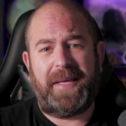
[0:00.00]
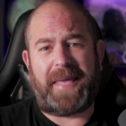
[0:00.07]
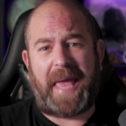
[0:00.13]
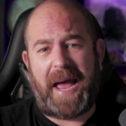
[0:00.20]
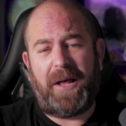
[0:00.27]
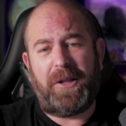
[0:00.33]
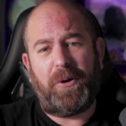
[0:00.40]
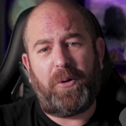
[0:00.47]

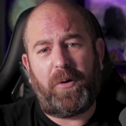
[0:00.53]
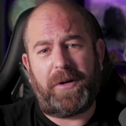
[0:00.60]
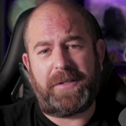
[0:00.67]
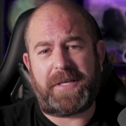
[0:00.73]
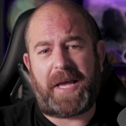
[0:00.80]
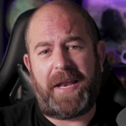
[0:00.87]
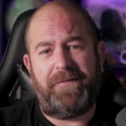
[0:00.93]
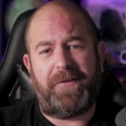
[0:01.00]
Calor?
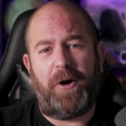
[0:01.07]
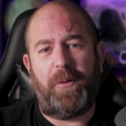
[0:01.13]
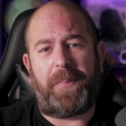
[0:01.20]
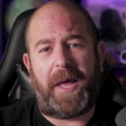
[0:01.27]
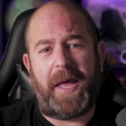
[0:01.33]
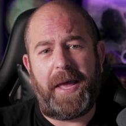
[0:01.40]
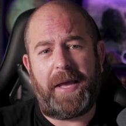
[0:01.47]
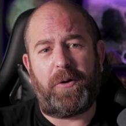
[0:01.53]
It's kind of
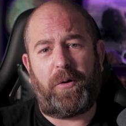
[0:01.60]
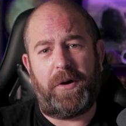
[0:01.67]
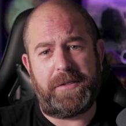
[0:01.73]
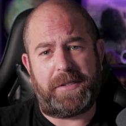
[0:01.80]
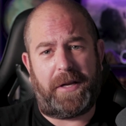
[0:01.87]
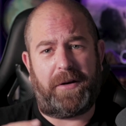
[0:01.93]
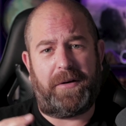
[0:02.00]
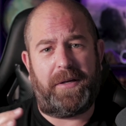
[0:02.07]
opaque. Or
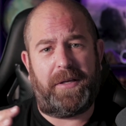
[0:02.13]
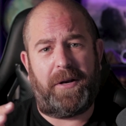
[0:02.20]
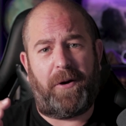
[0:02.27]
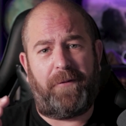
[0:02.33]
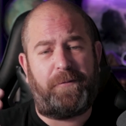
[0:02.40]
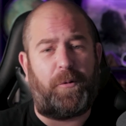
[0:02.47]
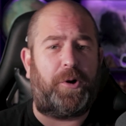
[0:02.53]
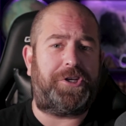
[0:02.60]
is it,
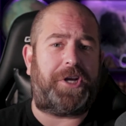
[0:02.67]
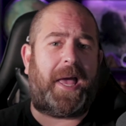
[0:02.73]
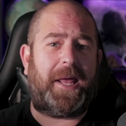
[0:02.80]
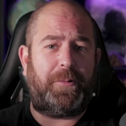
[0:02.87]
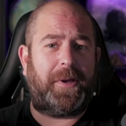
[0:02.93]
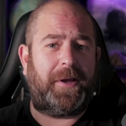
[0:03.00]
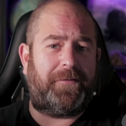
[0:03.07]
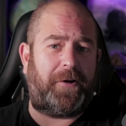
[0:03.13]

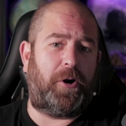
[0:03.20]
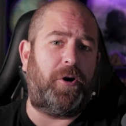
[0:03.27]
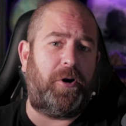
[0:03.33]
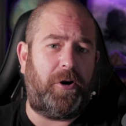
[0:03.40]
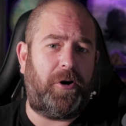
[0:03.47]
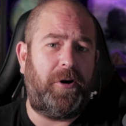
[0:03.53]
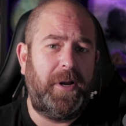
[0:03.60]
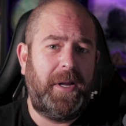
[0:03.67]
foreshadowing of
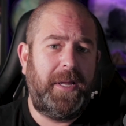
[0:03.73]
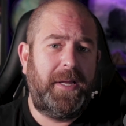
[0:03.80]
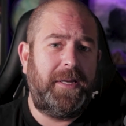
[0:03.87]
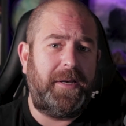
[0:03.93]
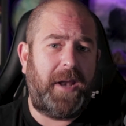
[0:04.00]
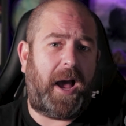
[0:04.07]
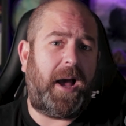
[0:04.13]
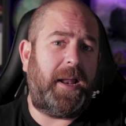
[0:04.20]
her
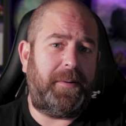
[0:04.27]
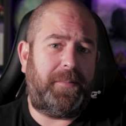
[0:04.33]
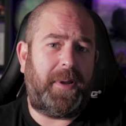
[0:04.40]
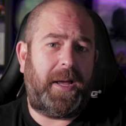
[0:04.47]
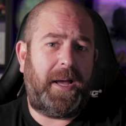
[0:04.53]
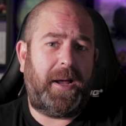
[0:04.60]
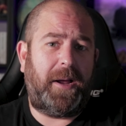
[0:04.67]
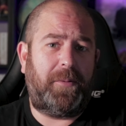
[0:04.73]
not
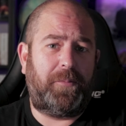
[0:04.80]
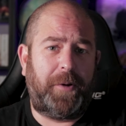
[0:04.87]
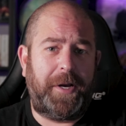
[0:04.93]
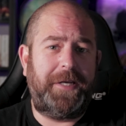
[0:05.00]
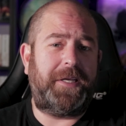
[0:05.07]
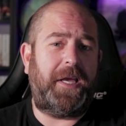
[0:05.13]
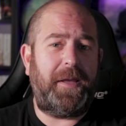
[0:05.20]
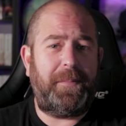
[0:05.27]

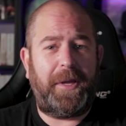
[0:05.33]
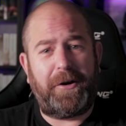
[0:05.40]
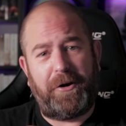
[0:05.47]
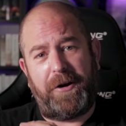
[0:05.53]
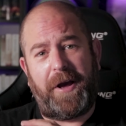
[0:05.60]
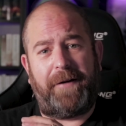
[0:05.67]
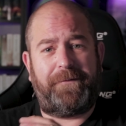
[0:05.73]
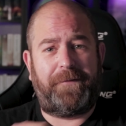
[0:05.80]
redeeming or
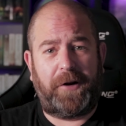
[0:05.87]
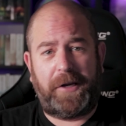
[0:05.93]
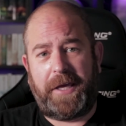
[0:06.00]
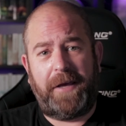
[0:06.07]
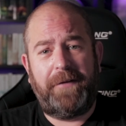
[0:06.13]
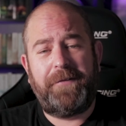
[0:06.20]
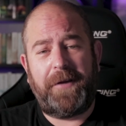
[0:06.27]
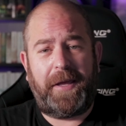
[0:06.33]
not
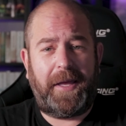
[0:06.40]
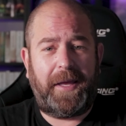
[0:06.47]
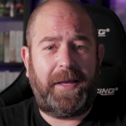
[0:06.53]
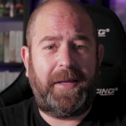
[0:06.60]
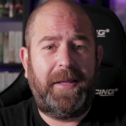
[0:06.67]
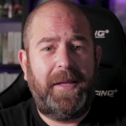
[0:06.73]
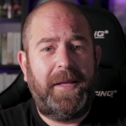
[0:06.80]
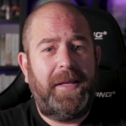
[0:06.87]

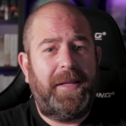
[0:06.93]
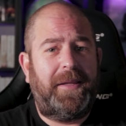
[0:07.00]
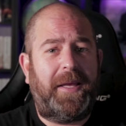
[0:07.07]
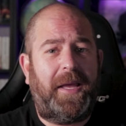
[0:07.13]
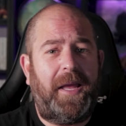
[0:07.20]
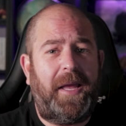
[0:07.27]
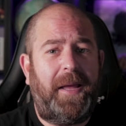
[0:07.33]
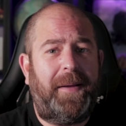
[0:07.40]
forgiving
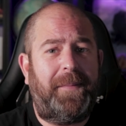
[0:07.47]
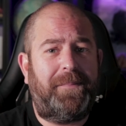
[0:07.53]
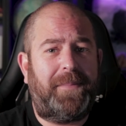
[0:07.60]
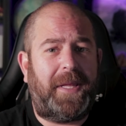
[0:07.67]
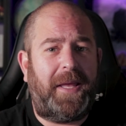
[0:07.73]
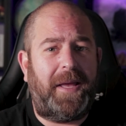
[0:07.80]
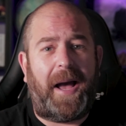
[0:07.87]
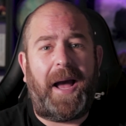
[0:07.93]
the
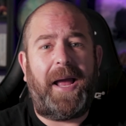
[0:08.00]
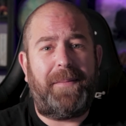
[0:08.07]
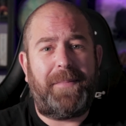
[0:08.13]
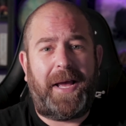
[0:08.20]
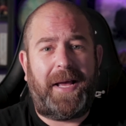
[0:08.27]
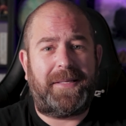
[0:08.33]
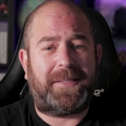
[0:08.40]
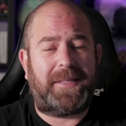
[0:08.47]

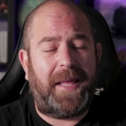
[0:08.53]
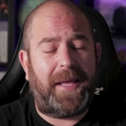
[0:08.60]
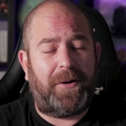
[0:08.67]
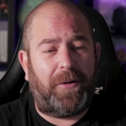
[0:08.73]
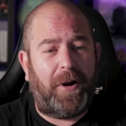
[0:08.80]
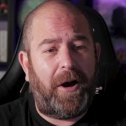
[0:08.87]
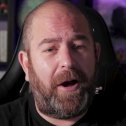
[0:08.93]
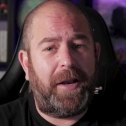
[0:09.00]
IMAS
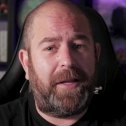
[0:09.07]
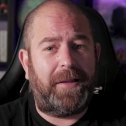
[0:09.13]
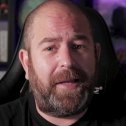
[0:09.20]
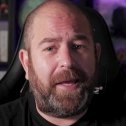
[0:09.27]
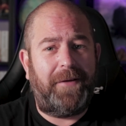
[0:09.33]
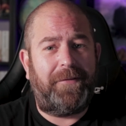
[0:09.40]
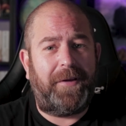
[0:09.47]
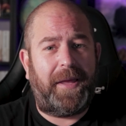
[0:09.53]
later on and
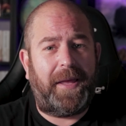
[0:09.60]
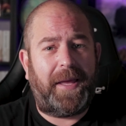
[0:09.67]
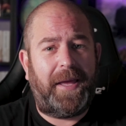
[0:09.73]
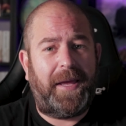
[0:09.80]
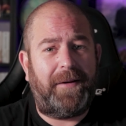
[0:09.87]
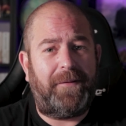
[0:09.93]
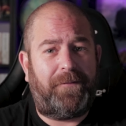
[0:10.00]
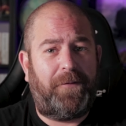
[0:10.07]
leaving
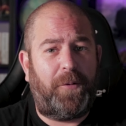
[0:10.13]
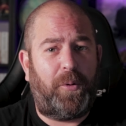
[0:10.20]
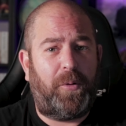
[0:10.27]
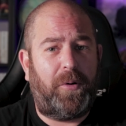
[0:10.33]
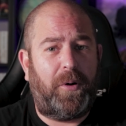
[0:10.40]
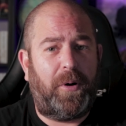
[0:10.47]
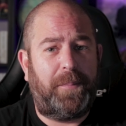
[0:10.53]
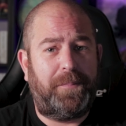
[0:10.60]
it
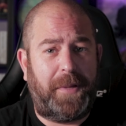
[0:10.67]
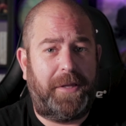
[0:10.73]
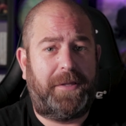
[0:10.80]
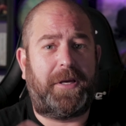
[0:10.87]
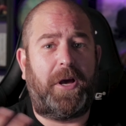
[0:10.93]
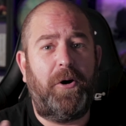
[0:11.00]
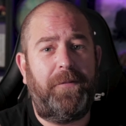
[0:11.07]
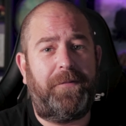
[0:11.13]
for
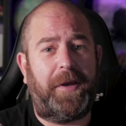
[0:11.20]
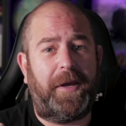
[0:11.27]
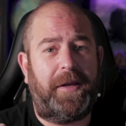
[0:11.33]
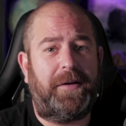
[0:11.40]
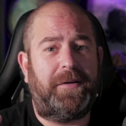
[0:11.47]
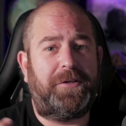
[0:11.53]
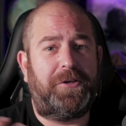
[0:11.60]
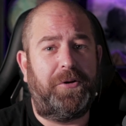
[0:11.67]

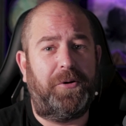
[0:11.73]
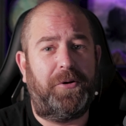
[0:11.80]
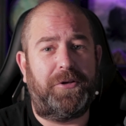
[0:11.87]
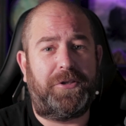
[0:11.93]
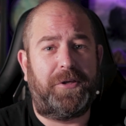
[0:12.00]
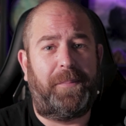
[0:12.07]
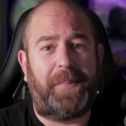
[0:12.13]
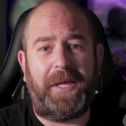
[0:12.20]
Ithkovian
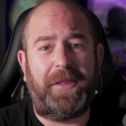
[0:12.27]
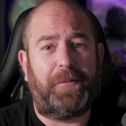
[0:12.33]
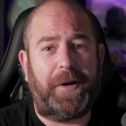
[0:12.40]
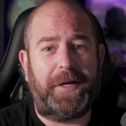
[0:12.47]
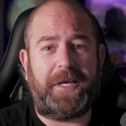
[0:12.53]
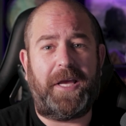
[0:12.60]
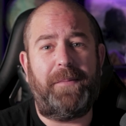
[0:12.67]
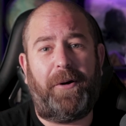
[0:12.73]
to be the
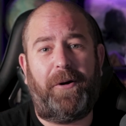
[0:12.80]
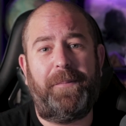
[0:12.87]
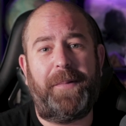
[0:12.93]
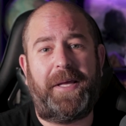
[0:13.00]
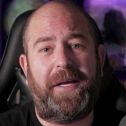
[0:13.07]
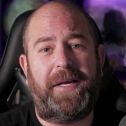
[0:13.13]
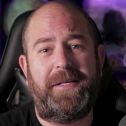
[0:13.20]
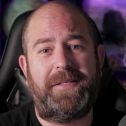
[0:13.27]
redeemer,
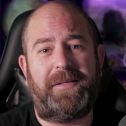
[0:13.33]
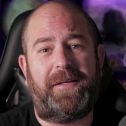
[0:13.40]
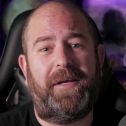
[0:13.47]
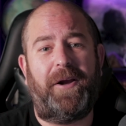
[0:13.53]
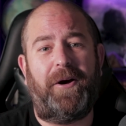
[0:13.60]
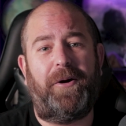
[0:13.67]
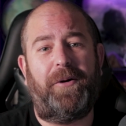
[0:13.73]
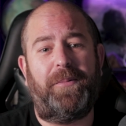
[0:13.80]
because,
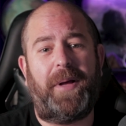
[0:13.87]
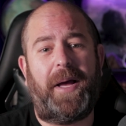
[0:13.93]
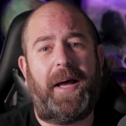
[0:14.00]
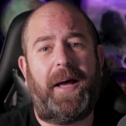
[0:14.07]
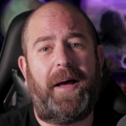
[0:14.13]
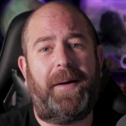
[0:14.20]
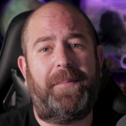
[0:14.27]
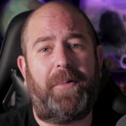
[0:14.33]

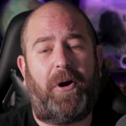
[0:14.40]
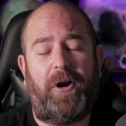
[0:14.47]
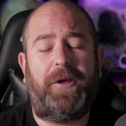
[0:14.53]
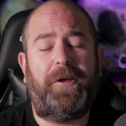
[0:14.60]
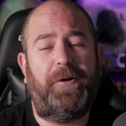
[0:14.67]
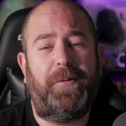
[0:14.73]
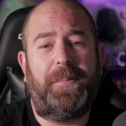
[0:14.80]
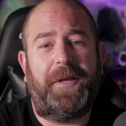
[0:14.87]

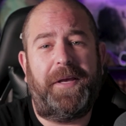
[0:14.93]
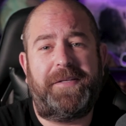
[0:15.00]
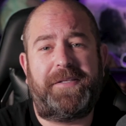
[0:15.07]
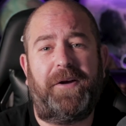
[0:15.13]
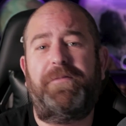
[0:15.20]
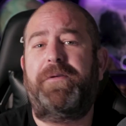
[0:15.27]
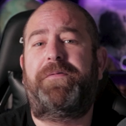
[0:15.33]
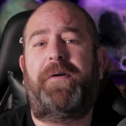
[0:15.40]
arguably
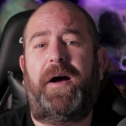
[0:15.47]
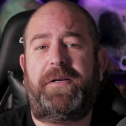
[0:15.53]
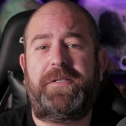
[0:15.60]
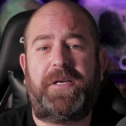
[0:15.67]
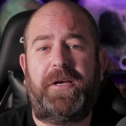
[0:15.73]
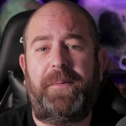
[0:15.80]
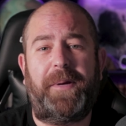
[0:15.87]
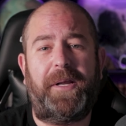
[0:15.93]
Silver Fox
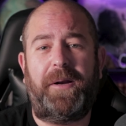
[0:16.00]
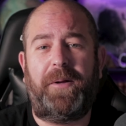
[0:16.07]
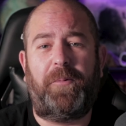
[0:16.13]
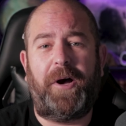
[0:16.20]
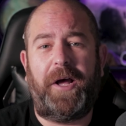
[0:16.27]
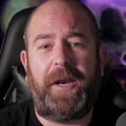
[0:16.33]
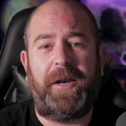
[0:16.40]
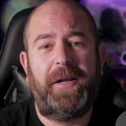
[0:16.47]
could have been the
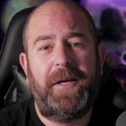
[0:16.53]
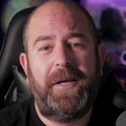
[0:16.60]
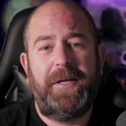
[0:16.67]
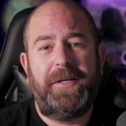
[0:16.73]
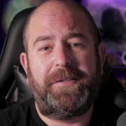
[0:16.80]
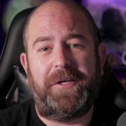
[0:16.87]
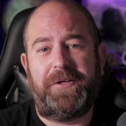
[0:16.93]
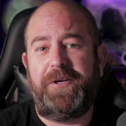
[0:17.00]
one
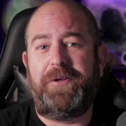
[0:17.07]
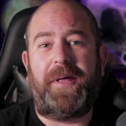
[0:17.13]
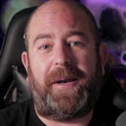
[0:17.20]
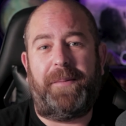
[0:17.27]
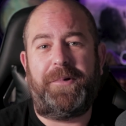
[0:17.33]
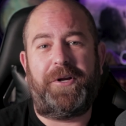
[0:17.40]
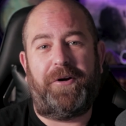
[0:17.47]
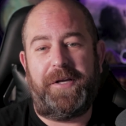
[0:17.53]
to do that.
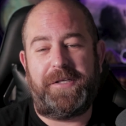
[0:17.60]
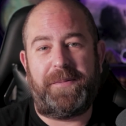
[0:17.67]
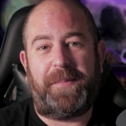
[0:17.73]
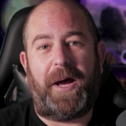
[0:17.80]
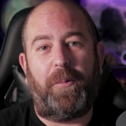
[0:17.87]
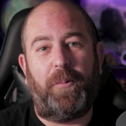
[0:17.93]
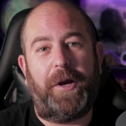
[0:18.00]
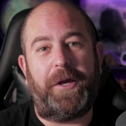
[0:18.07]
I'm curious
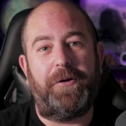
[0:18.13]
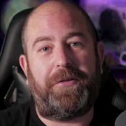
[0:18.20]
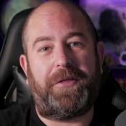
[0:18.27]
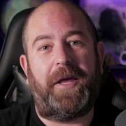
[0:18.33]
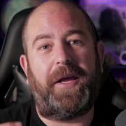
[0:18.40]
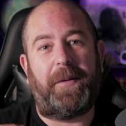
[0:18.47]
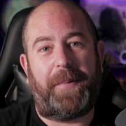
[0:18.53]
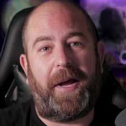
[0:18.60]
about what you
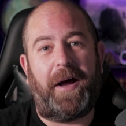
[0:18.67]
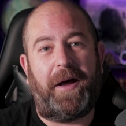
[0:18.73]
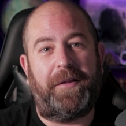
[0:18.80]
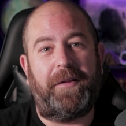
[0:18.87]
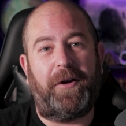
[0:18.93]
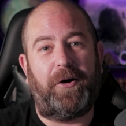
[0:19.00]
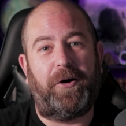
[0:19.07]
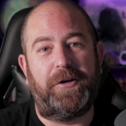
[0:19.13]
think
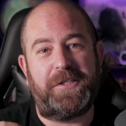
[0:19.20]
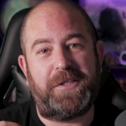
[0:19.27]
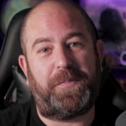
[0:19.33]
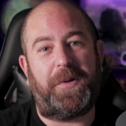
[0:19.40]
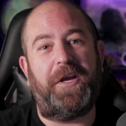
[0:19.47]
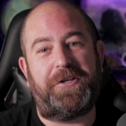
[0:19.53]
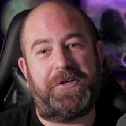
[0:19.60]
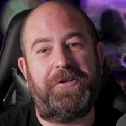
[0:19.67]
about her
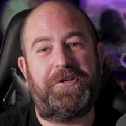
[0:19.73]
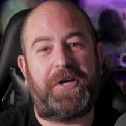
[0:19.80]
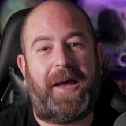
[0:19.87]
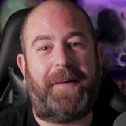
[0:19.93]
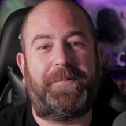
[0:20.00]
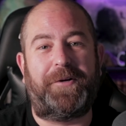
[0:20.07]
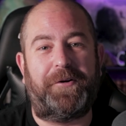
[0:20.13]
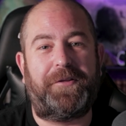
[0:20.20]
speech in
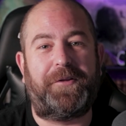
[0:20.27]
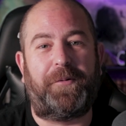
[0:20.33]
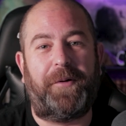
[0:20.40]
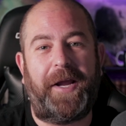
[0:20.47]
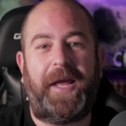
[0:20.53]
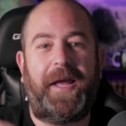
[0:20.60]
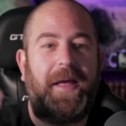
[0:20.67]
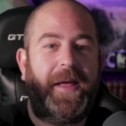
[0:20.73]
chapter
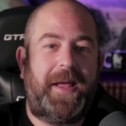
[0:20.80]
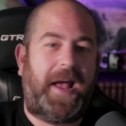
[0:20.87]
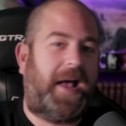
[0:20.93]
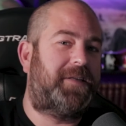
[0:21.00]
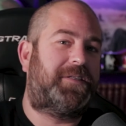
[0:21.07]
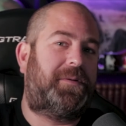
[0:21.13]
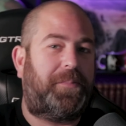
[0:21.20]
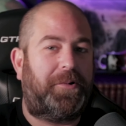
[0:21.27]
3
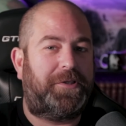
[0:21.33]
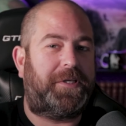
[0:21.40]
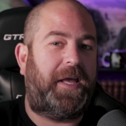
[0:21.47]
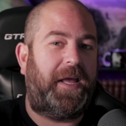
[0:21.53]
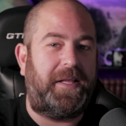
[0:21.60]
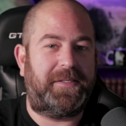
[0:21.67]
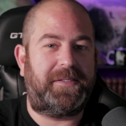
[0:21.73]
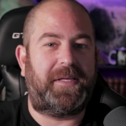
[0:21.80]
as it
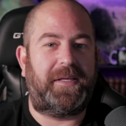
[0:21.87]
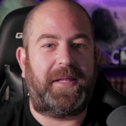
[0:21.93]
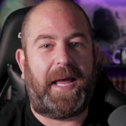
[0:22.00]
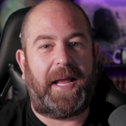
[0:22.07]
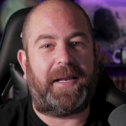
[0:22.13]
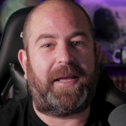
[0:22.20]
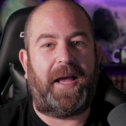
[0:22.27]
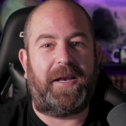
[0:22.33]
pertains to
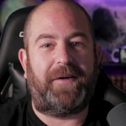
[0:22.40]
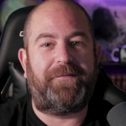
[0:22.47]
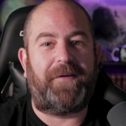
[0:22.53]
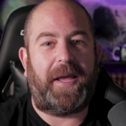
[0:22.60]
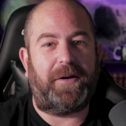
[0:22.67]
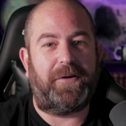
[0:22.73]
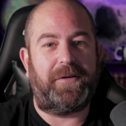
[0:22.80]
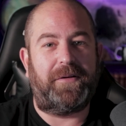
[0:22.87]
that kind of
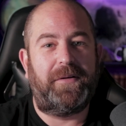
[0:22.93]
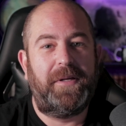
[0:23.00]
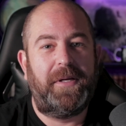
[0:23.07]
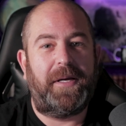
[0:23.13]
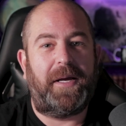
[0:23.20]
final